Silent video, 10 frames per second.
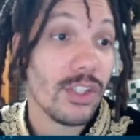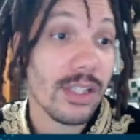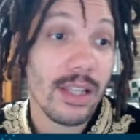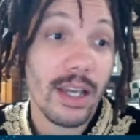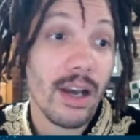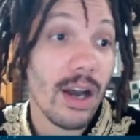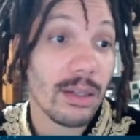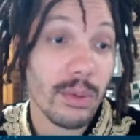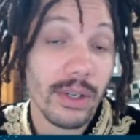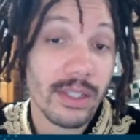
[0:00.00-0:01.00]
just like
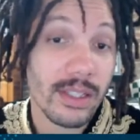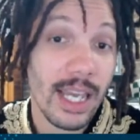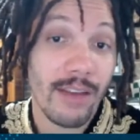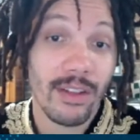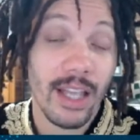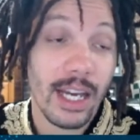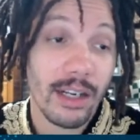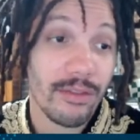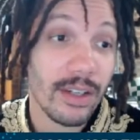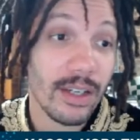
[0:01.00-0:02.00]
Hogwarts, they have a lot
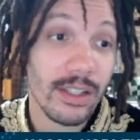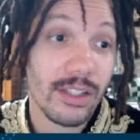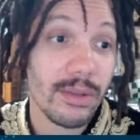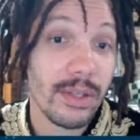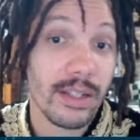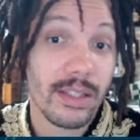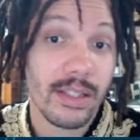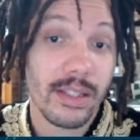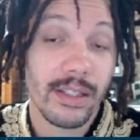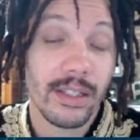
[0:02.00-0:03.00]
of
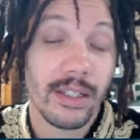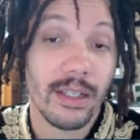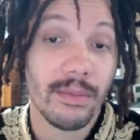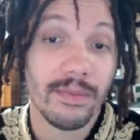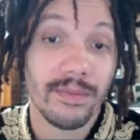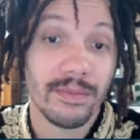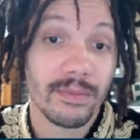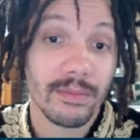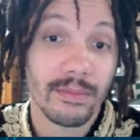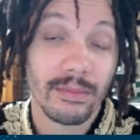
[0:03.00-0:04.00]
students.
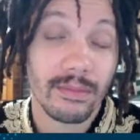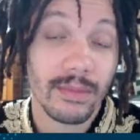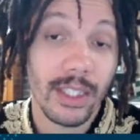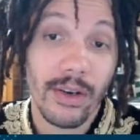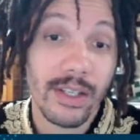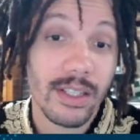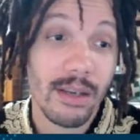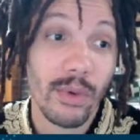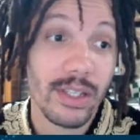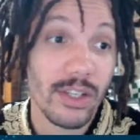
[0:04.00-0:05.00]
There is
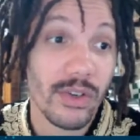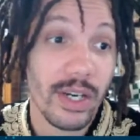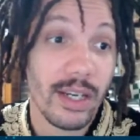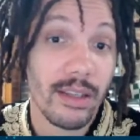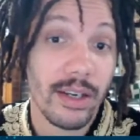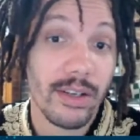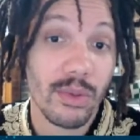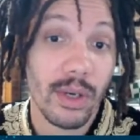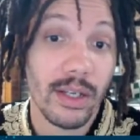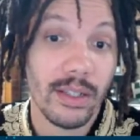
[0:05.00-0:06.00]
some wizardry there
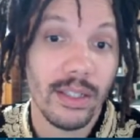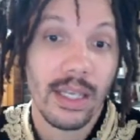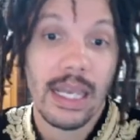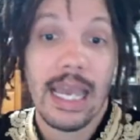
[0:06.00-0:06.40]
as well.